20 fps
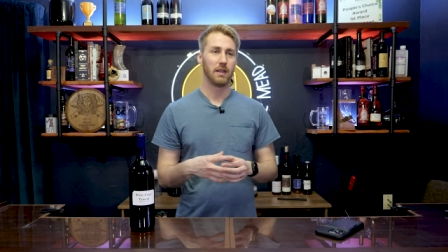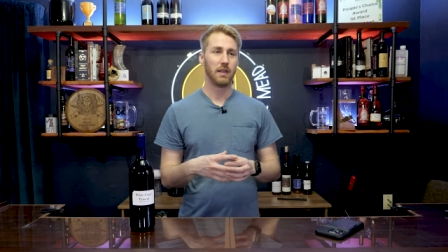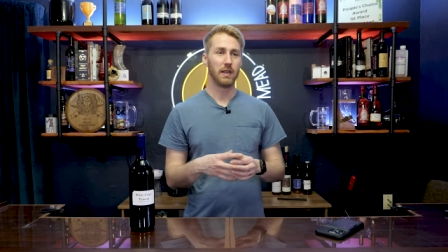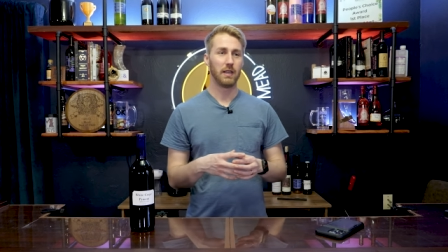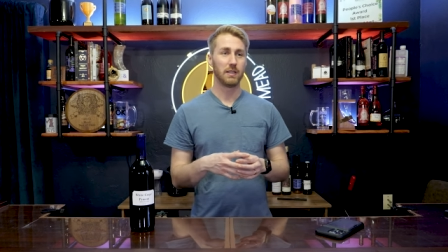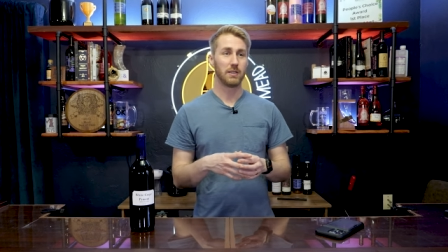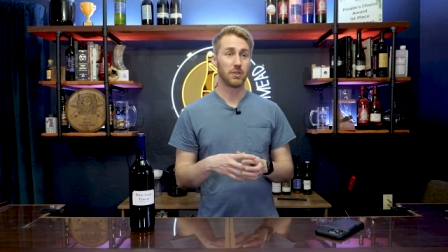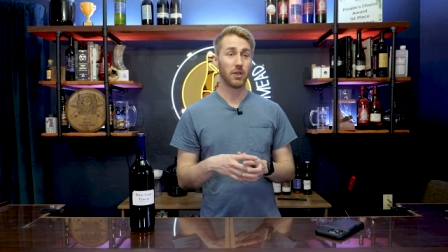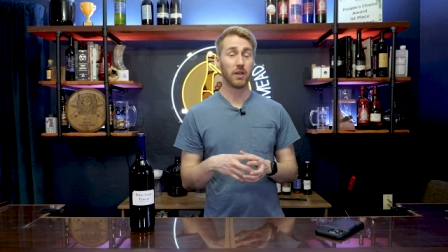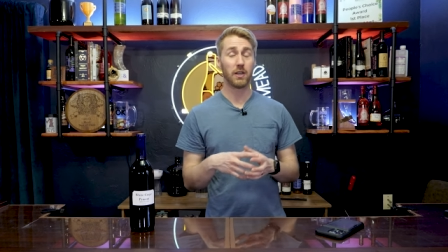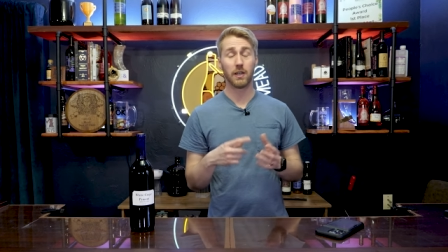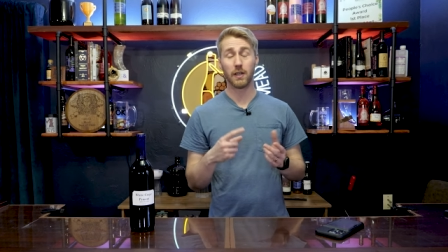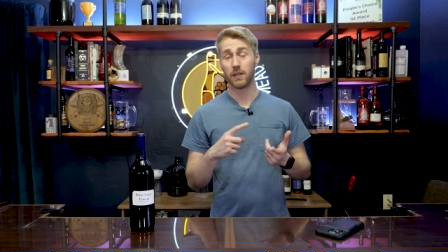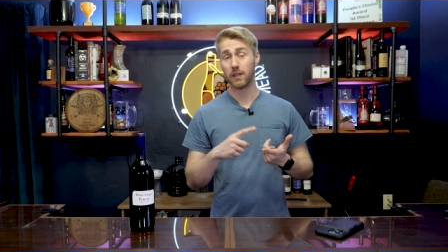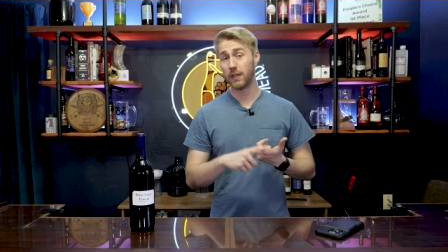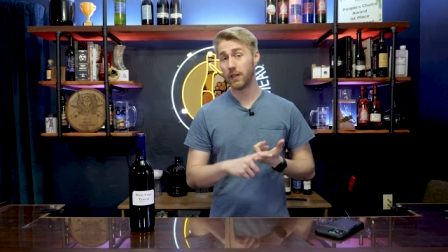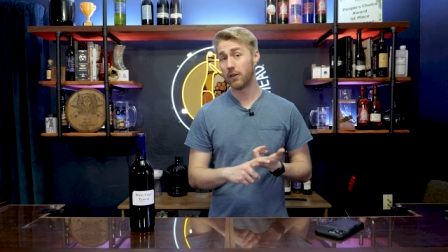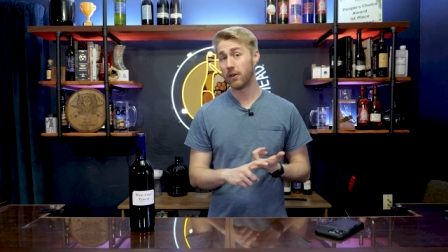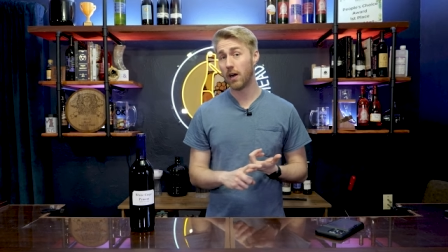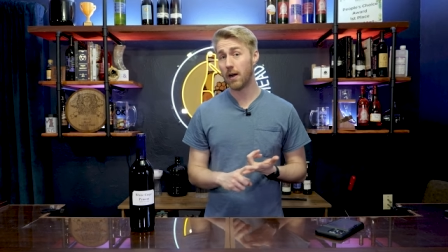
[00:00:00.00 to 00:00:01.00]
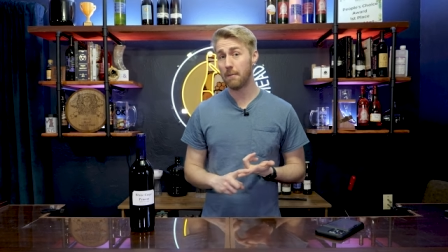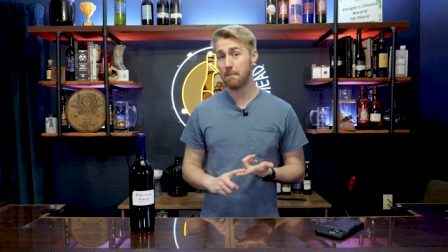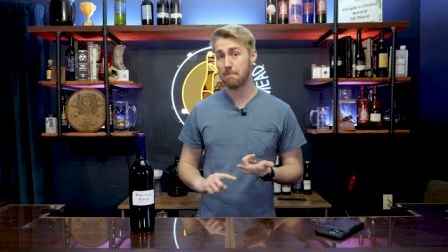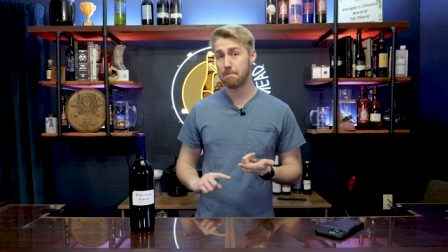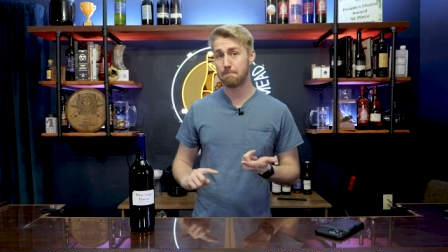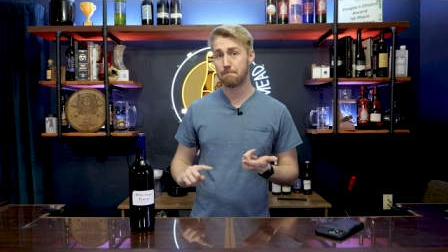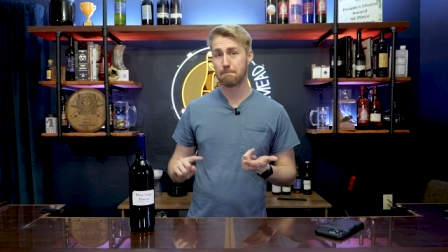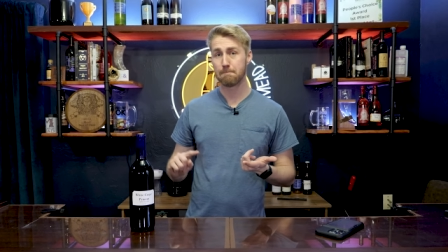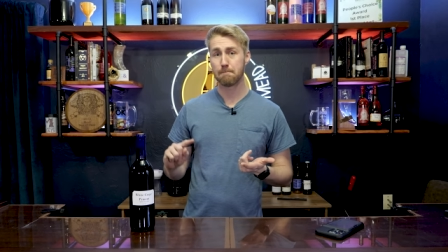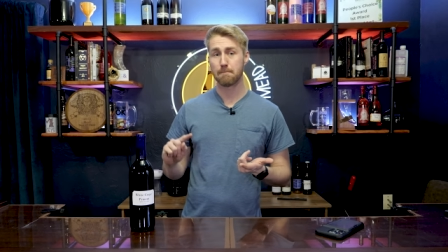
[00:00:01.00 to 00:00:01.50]
it started to clear
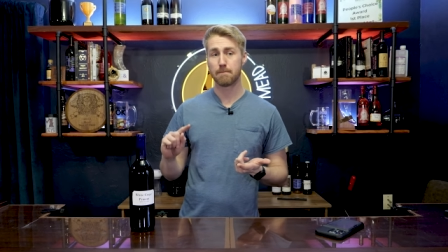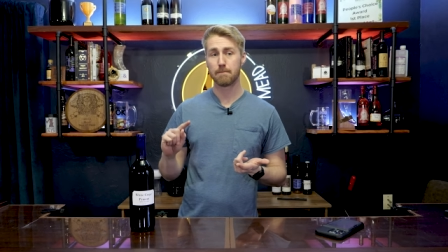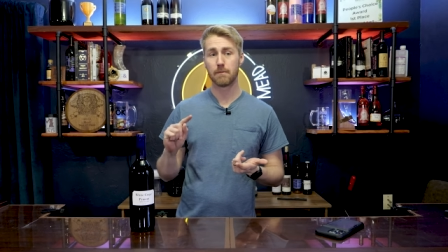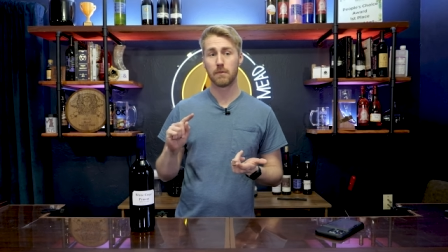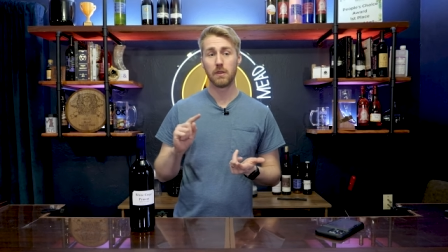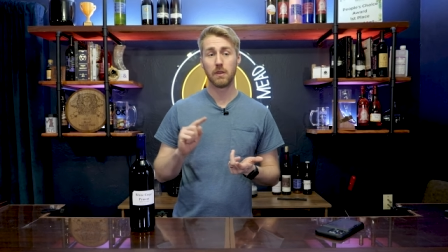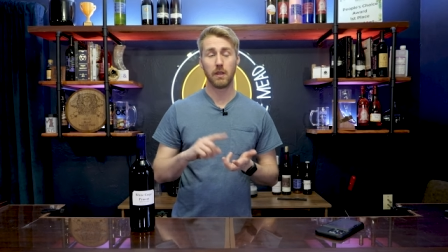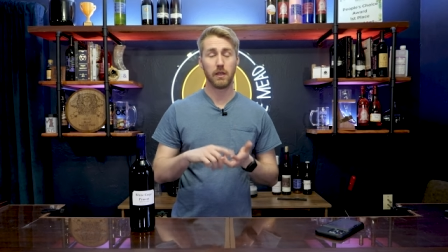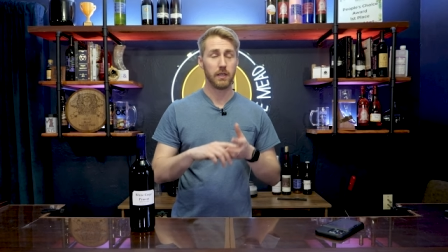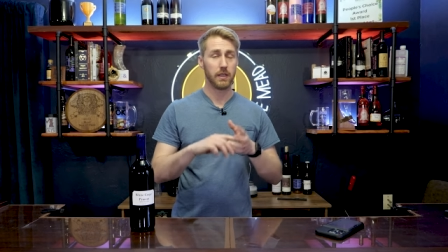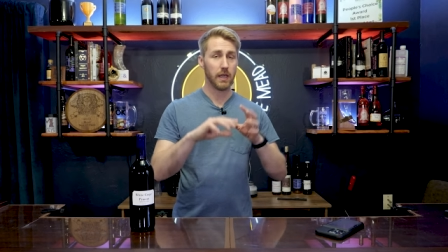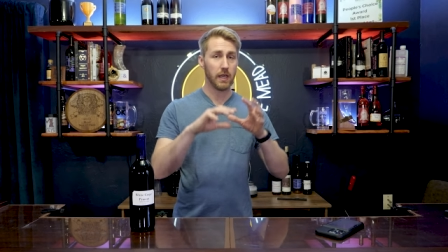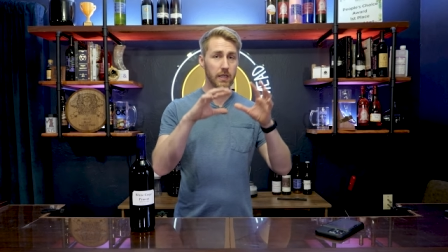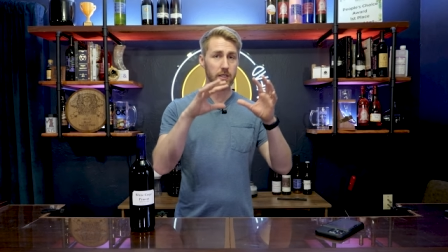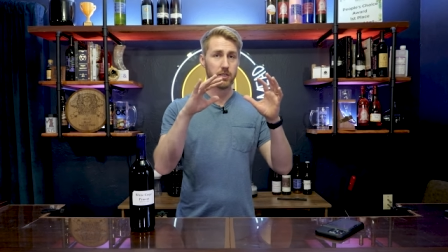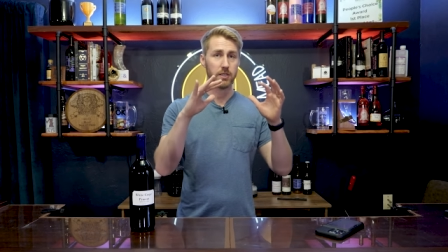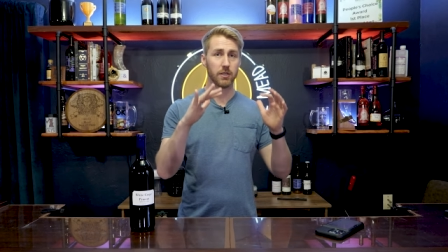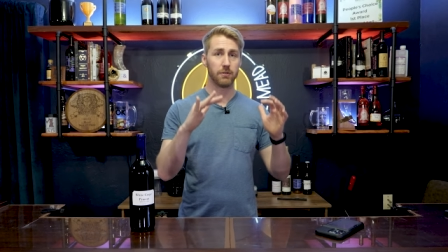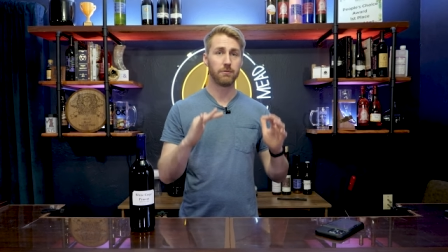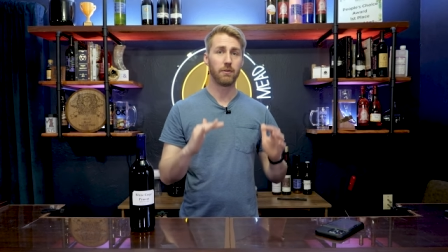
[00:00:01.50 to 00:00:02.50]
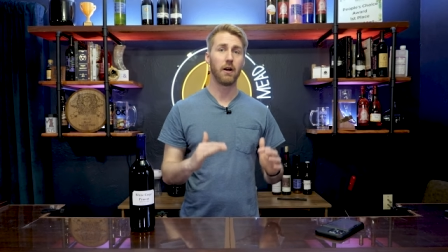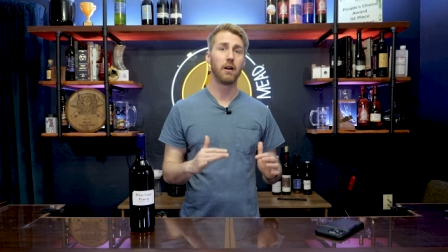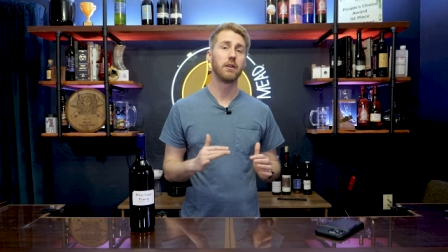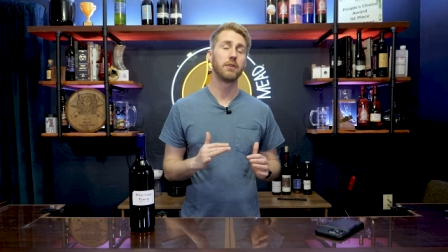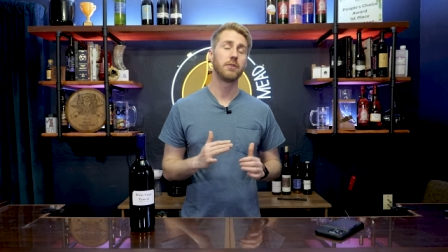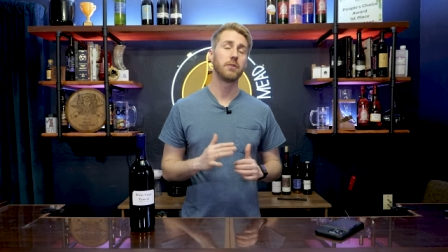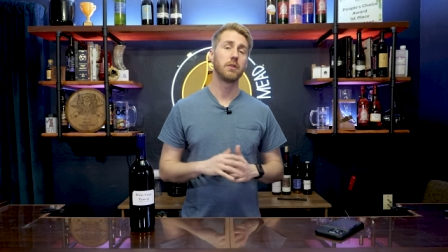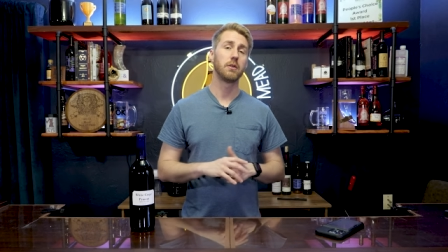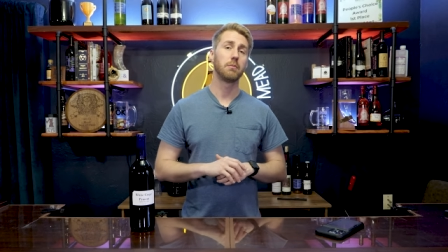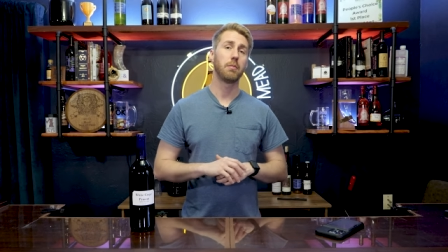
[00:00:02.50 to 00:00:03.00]
up, the yeast had
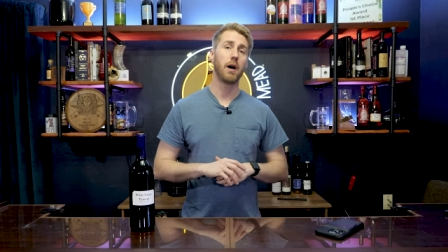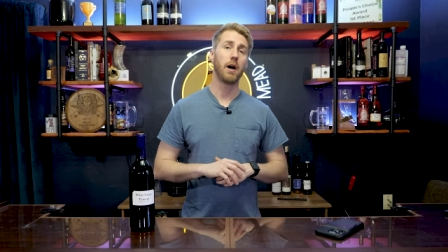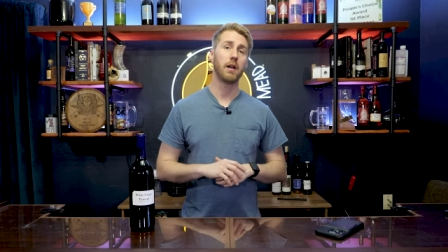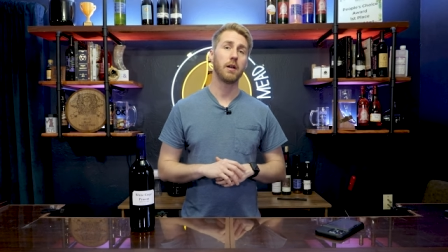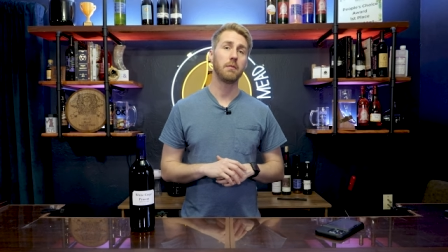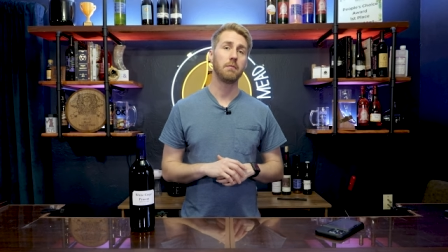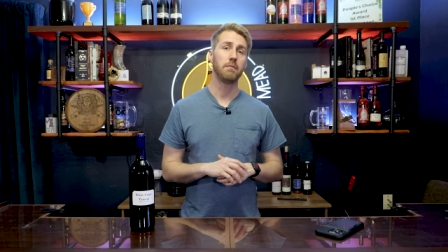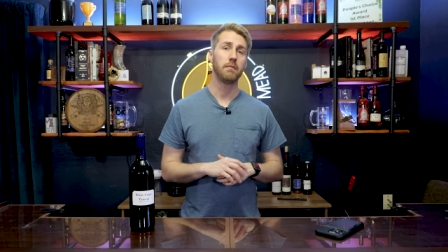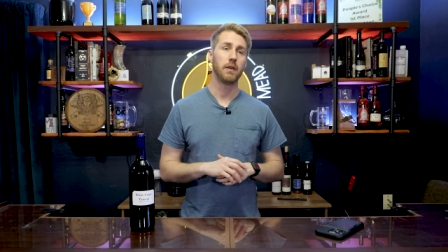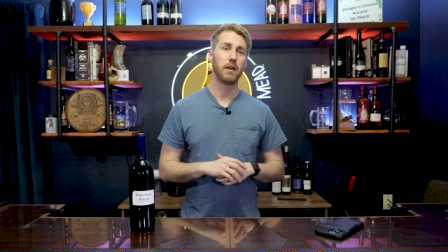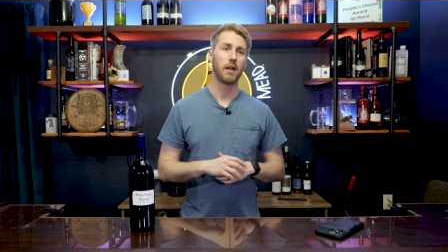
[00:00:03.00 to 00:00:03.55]
fallen to the bottom,